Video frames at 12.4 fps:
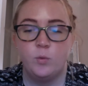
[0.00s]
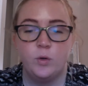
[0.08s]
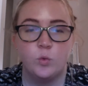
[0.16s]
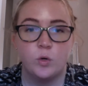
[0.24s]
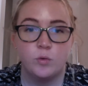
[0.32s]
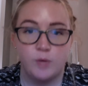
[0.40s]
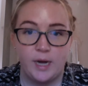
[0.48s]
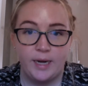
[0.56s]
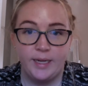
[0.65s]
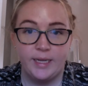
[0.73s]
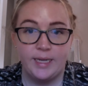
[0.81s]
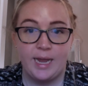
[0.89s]
when we're
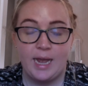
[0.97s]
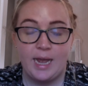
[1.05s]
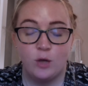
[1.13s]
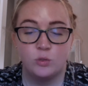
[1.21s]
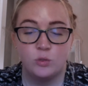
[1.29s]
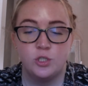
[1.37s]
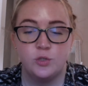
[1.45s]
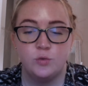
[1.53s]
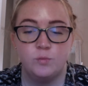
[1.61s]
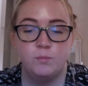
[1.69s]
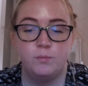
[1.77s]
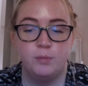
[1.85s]
writing a
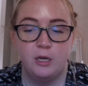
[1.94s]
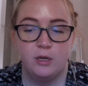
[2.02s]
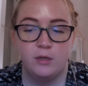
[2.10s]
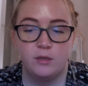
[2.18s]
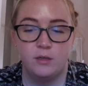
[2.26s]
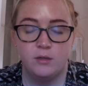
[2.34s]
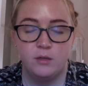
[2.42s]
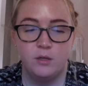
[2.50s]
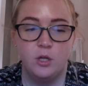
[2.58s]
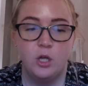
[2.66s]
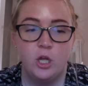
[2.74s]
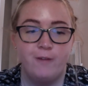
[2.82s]
how-to book,
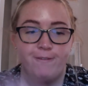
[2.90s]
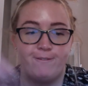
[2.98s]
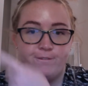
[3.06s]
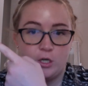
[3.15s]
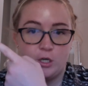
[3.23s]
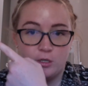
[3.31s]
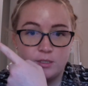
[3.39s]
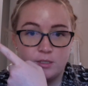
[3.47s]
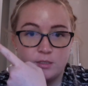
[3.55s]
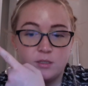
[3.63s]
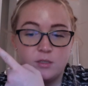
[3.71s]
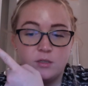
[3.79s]

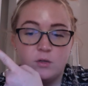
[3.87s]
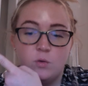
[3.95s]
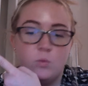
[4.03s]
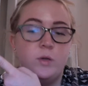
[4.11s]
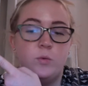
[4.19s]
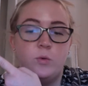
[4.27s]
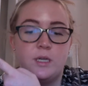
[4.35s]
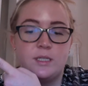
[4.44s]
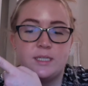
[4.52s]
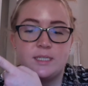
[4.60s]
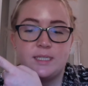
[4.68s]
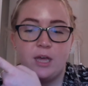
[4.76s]
first, we want
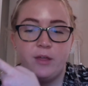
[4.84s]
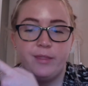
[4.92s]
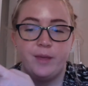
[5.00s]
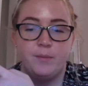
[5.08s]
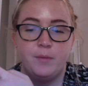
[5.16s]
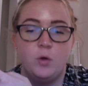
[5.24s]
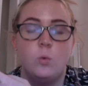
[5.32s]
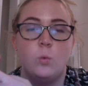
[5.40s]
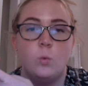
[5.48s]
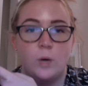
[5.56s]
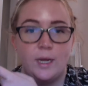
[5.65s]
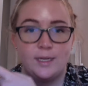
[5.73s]
to tell them
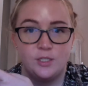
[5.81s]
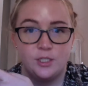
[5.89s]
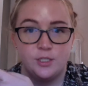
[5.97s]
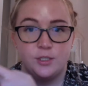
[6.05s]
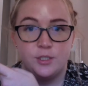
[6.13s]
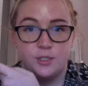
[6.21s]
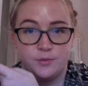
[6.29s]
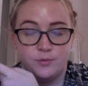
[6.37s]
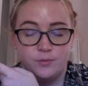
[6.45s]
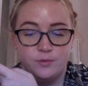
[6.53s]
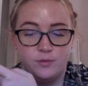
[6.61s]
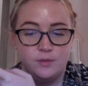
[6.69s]
what to do
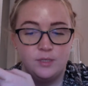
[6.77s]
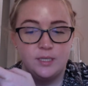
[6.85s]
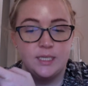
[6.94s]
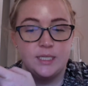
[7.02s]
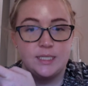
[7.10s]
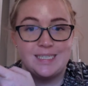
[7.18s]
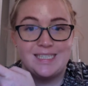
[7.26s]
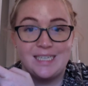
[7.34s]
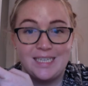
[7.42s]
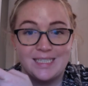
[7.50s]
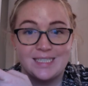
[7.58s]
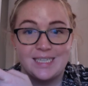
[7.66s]
in
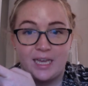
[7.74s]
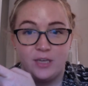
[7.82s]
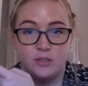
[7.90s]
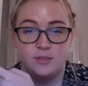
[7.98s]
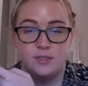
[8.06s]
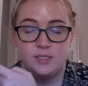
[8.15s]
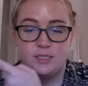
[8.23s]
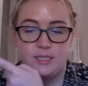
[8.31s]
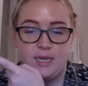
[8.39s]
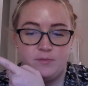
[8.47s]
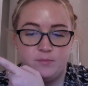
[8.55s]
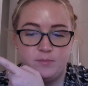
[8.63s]
detailed
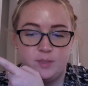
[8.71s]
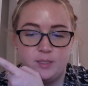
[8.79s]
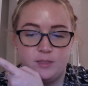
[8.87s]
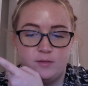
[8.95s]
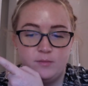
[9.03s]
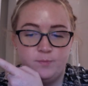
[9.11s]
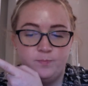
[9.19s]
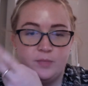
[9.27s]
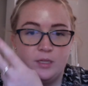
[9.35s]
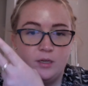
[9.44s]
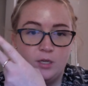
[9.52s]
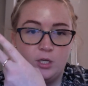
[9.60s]
steps.
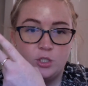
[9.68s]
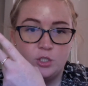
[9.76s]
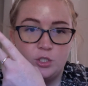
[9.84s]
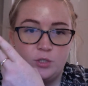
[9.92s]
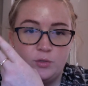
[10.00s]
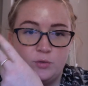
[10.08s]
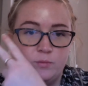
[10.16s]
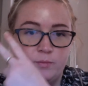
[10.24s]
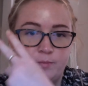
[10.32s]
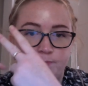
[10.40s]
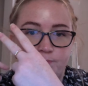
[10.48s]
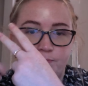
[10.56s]
2,
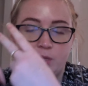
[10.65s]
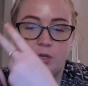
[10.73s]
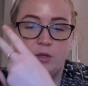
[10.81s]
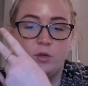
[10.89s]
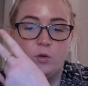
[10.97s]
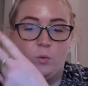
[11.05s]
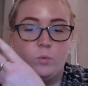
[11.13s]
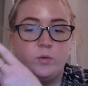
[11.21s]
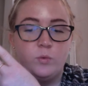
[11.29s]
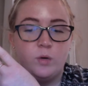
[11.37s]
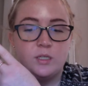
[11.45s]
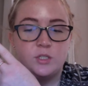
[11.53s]
we
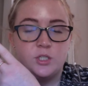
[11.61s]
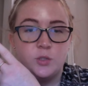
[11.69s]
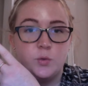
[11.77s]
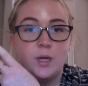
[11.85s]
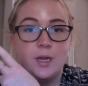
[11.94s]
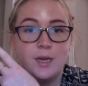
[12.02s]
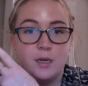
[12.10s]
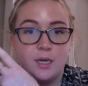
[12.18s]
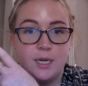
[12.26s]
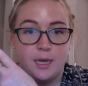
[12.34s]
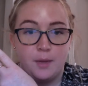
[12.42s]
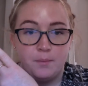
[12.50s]
want to
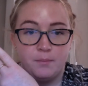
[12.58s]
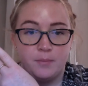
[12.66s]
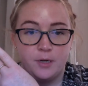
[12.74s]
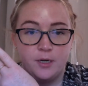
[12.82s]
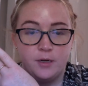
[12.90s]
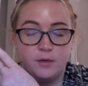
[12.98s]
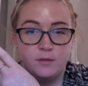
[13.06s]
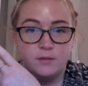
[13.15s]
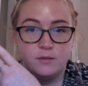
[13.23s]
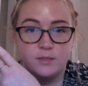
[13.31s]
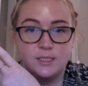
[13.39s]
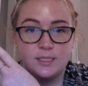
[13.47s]
number
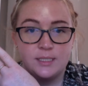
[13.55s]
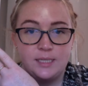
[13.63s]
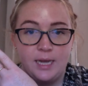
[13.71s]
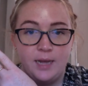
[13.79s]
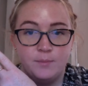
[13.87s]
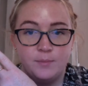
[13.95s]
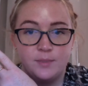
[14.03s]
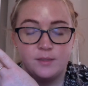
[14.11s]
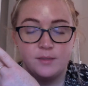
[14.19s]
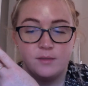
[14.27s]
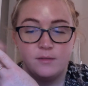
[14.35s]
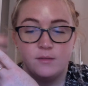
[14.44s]
the
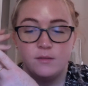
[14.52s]
steps.